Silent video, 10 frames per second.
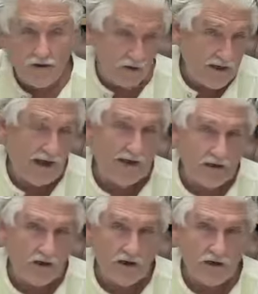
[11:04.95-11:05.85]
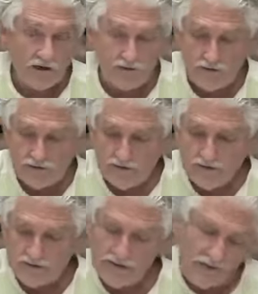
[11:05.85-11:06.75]
creating on you.
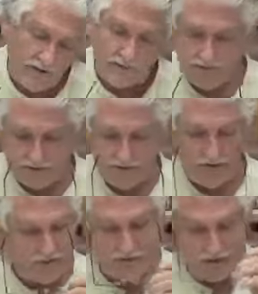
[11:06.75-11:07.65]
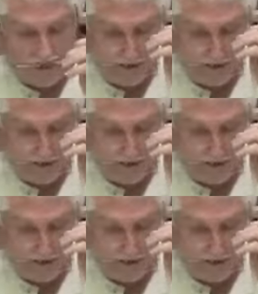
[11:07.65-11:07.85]
So it's interesting,